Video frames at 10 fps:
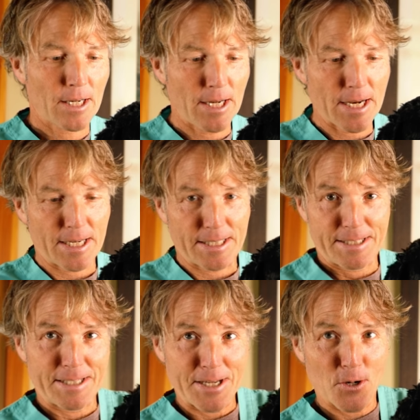Click
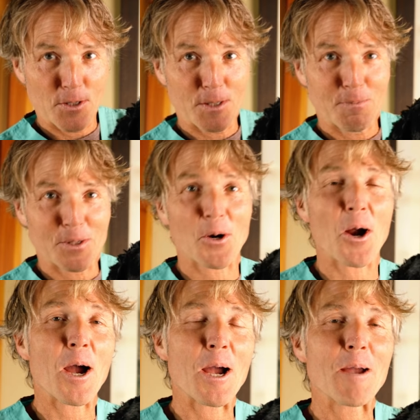there to
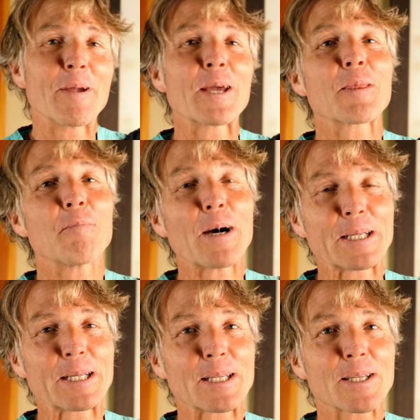subscribe. Hit the
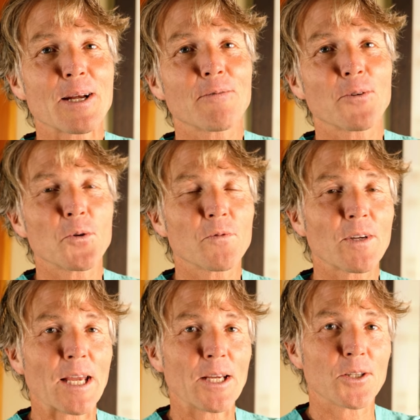button to sign up for
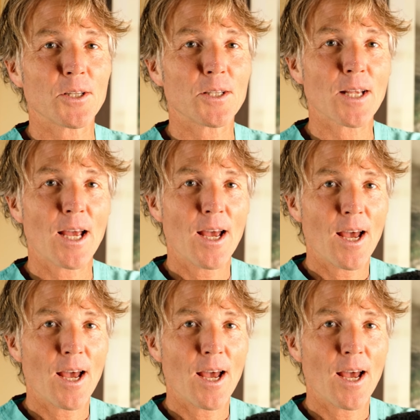notifications.